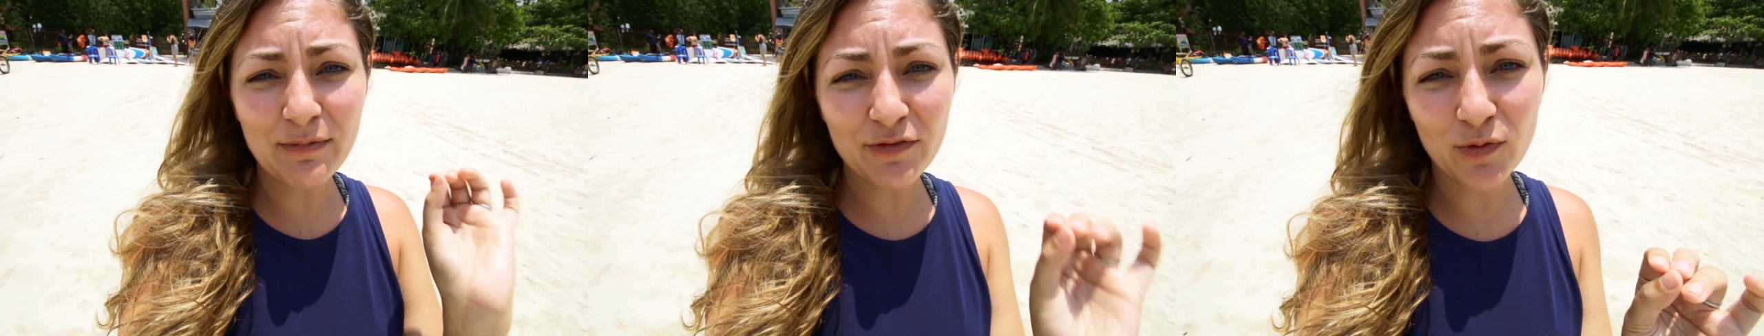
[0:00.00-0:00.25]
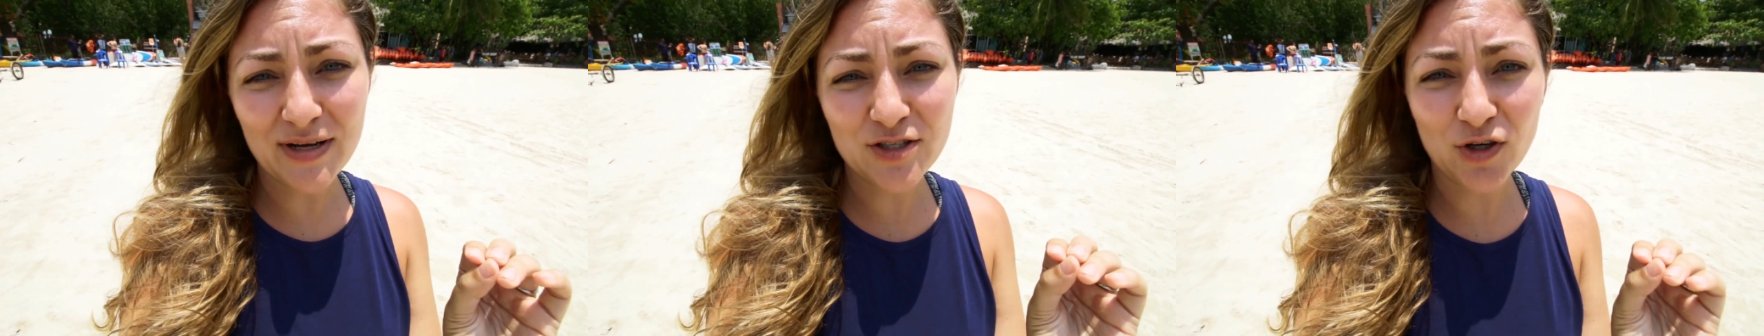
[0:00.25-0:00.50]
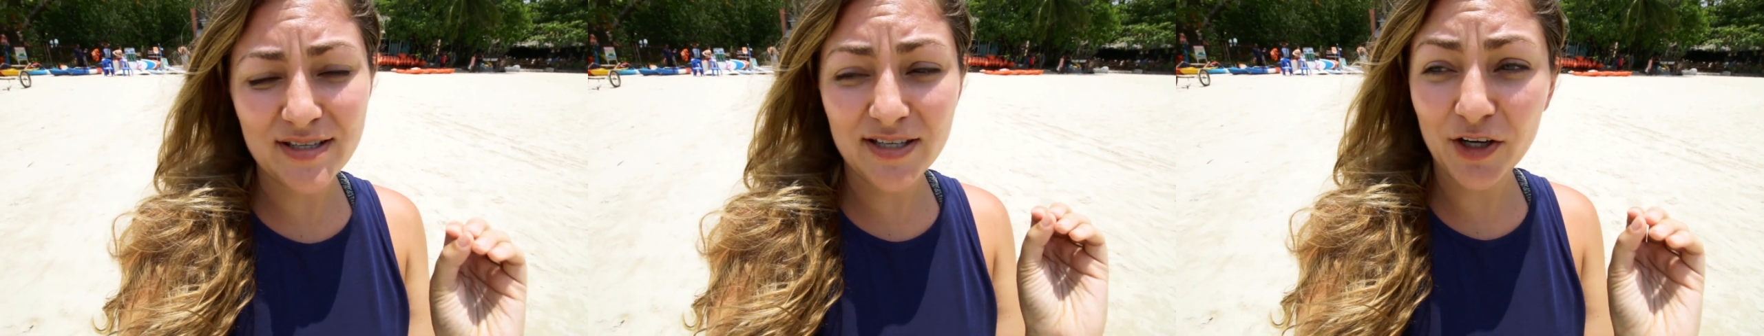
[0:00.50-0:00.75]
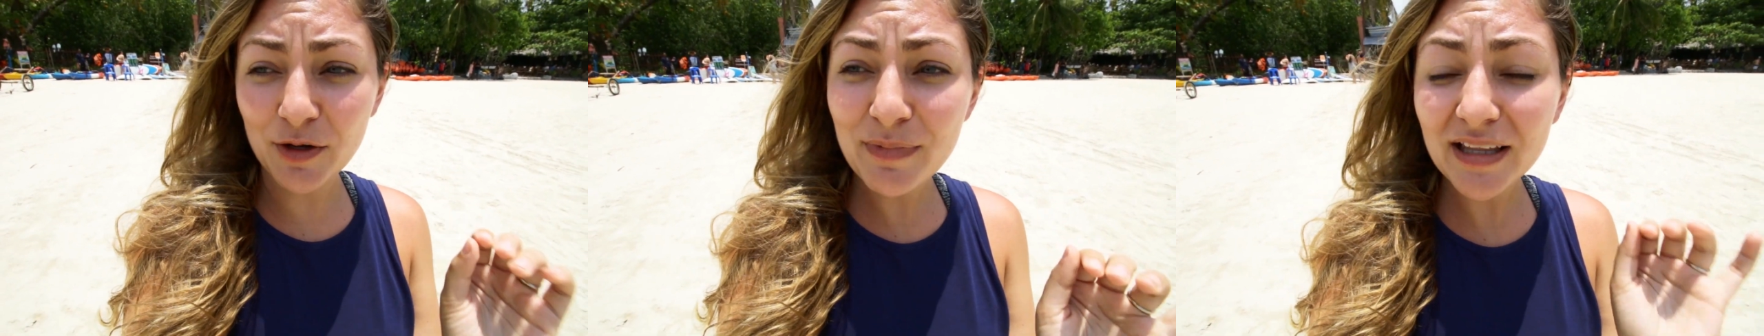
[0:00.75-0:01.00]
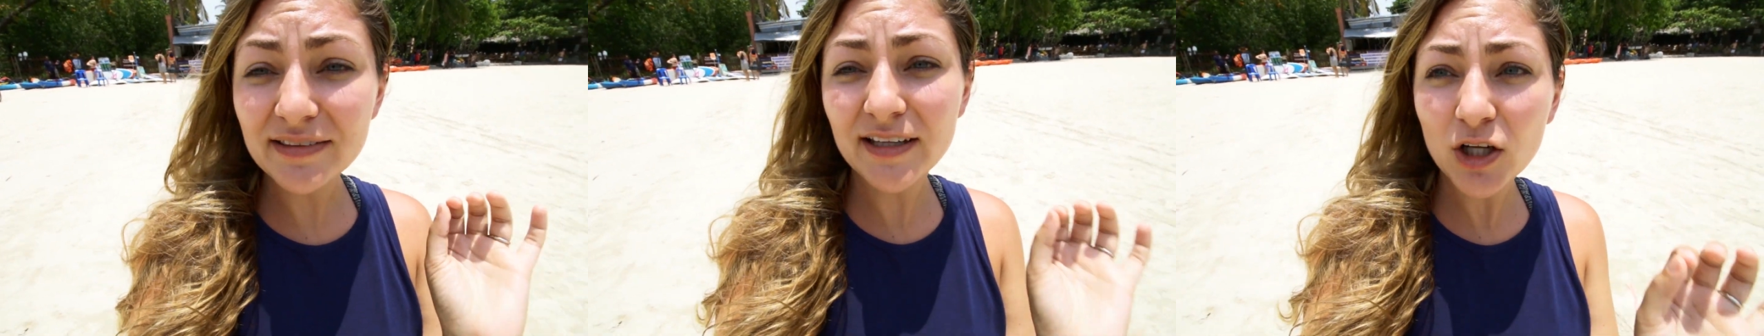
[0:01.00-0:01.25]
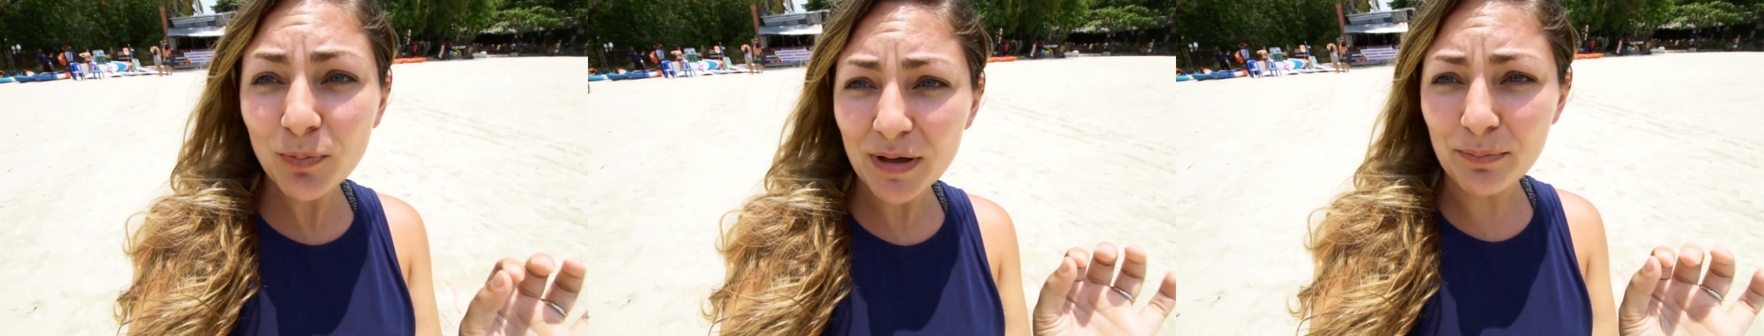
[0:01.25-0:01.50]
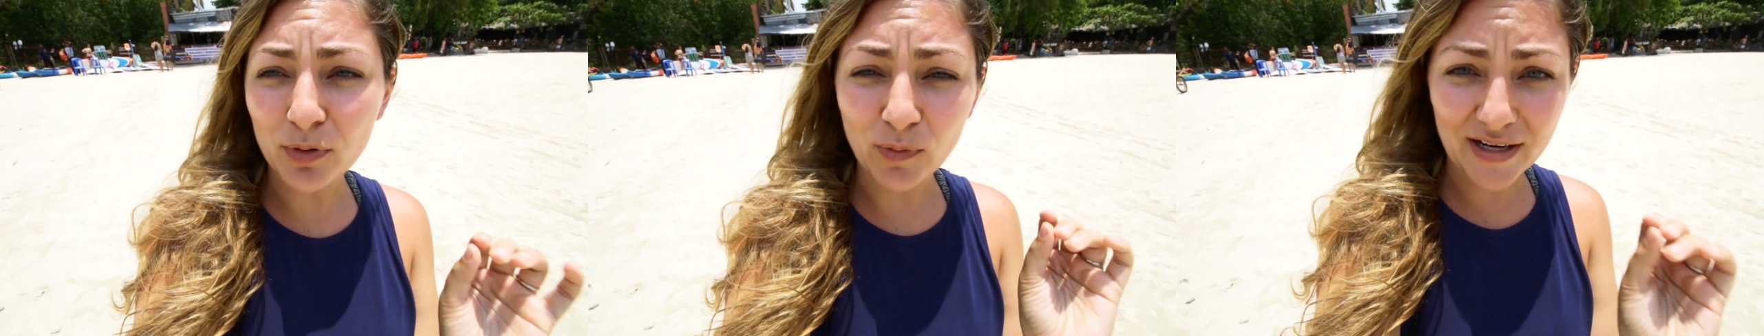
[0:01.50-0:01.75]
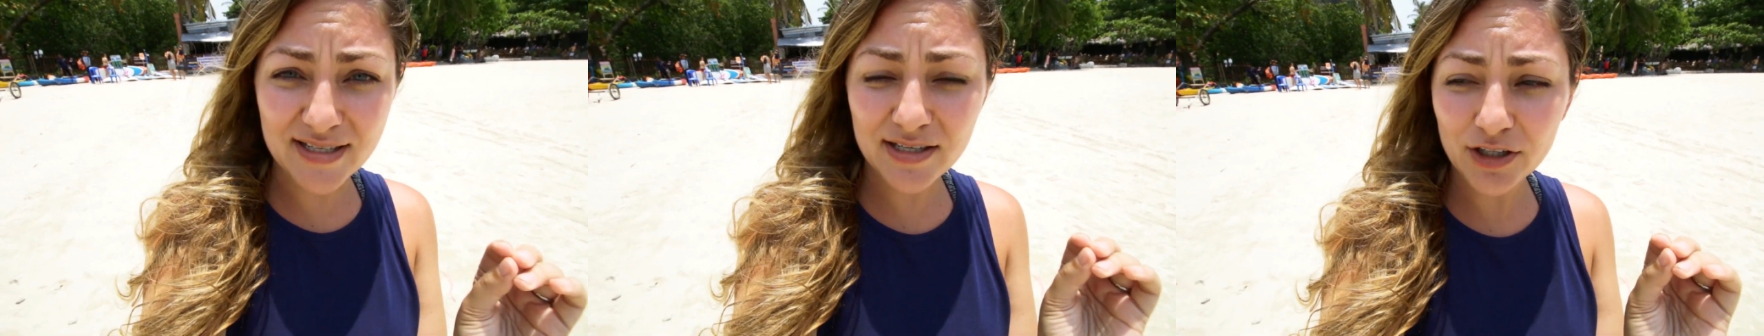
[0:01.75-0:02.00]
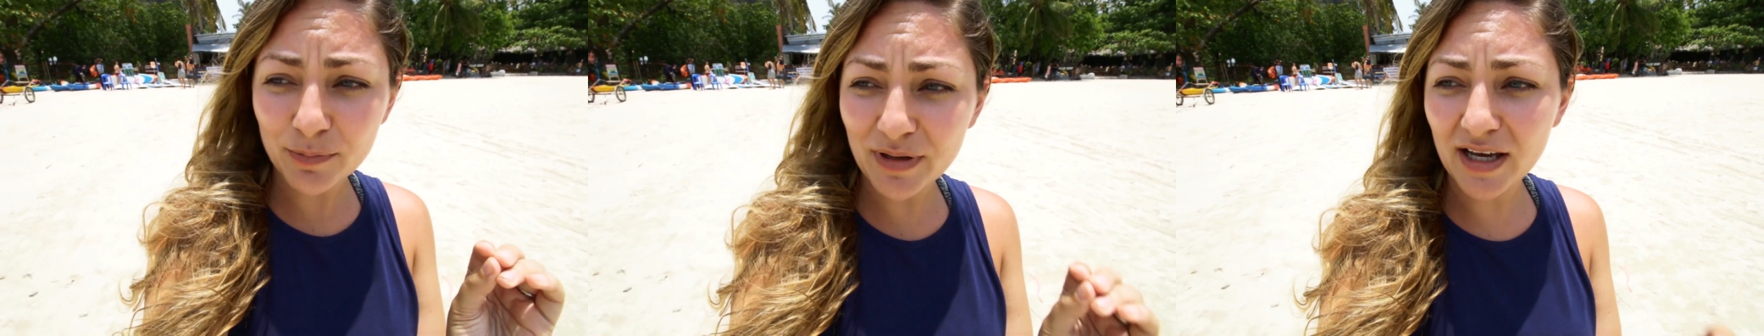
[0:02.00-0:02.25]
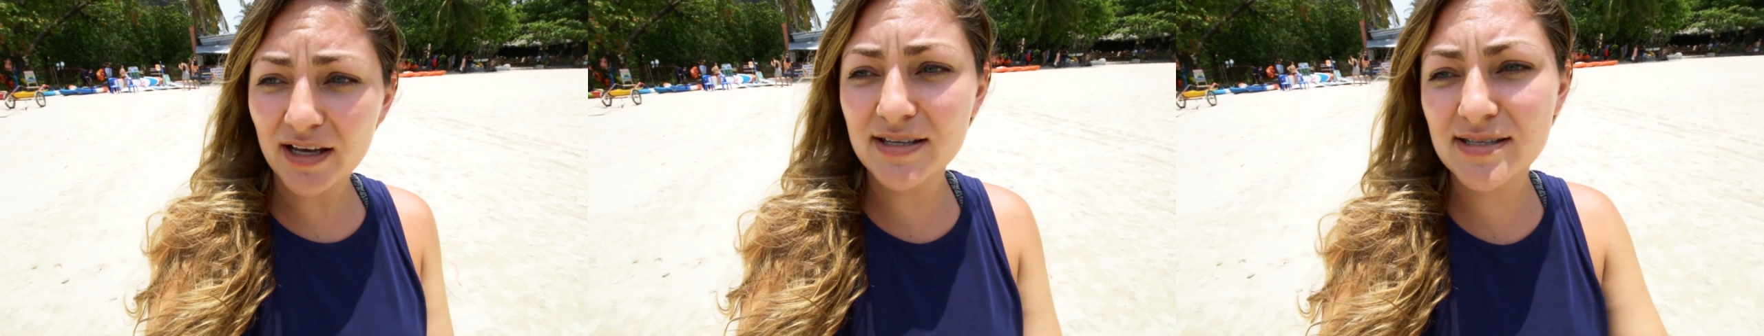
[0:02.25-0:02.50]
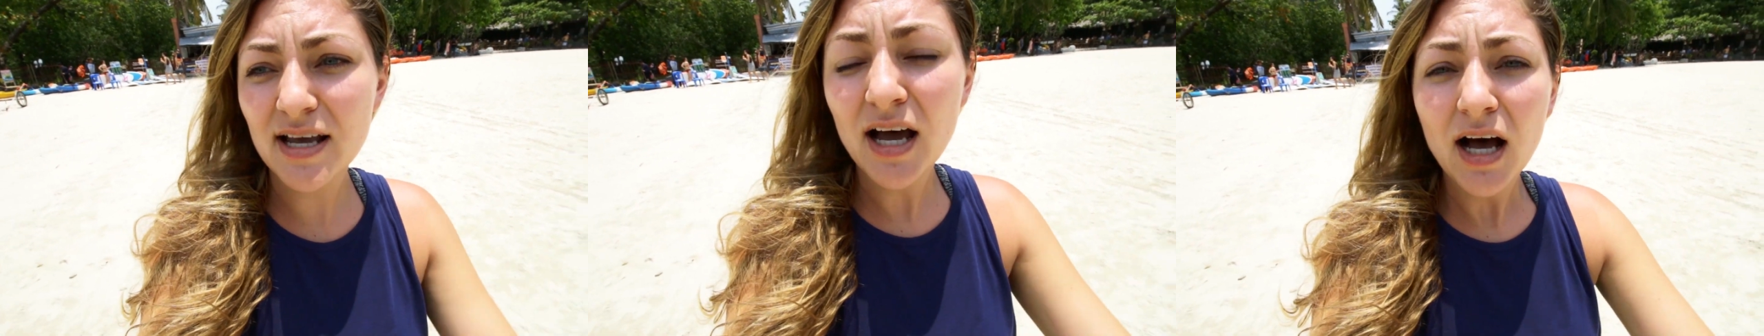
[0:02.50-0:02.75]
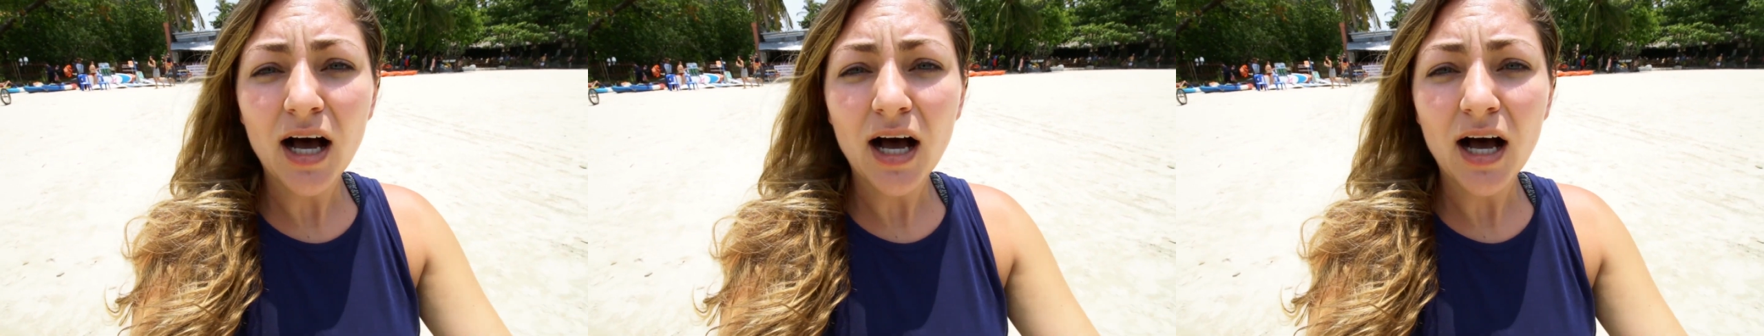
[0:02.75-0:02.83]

of the restaurants here can be a little bit pricier because